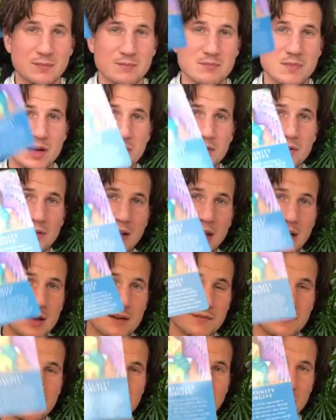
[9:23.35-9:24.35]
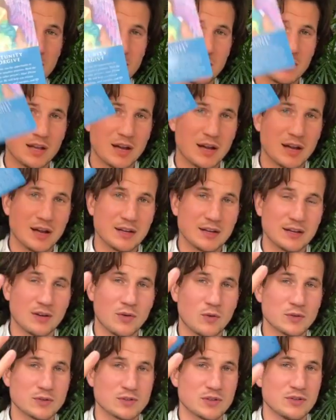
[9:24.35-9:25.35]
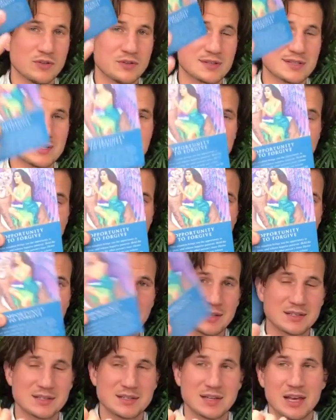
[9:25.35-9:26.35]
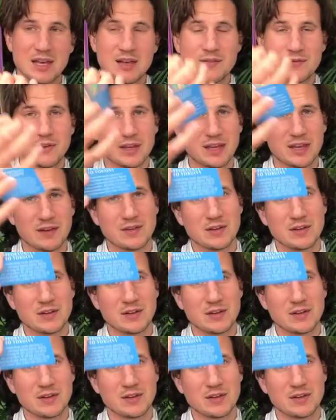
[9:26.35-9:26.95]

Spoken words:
mother line, father line, also your siblings, forgiving